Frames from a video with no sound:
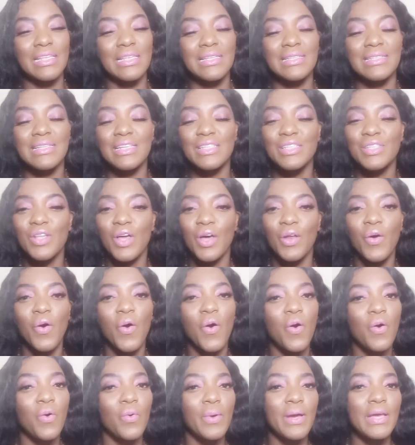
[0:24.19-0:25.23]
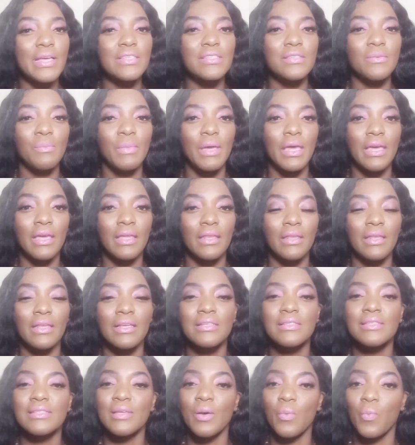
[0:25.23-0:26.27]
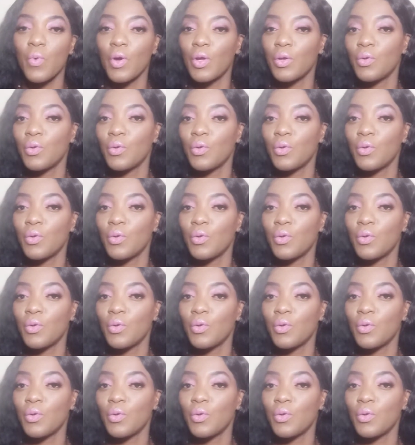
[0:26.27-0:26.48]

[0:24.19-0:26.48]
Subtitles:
does not always mean someone